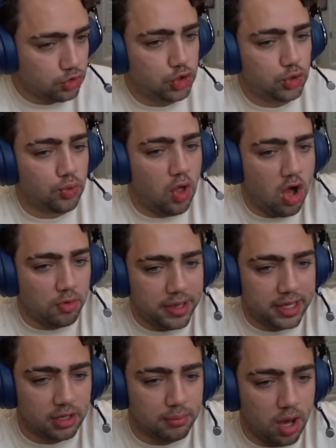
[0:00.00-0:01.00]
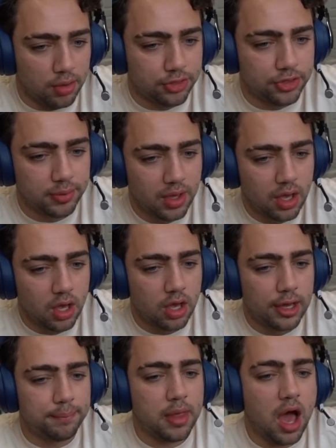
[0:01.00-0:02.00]
Too long, make it a month?
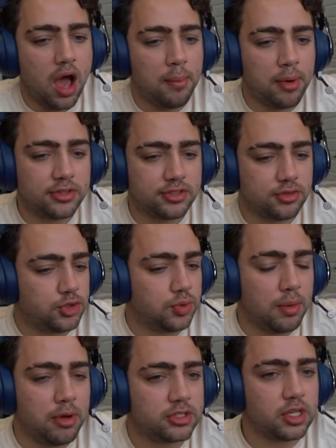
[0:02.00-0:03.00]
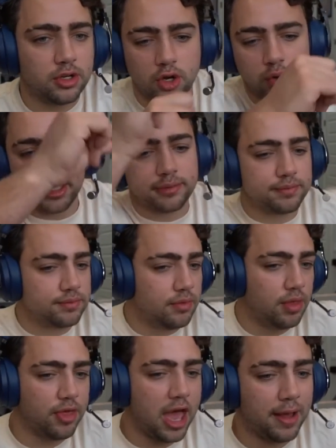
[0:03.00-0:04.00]
Nah, a month's, dude, a month's gonna go like
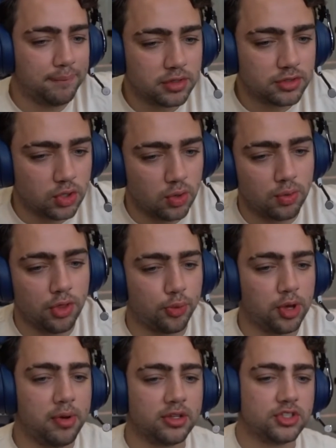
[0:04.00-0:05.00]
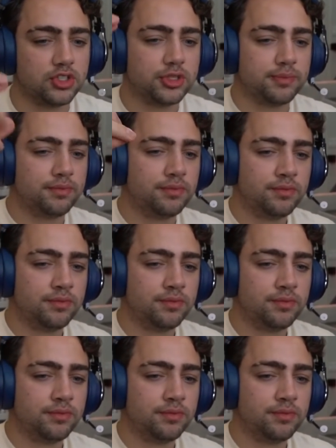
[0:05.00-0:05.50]
that. So, 3 months is...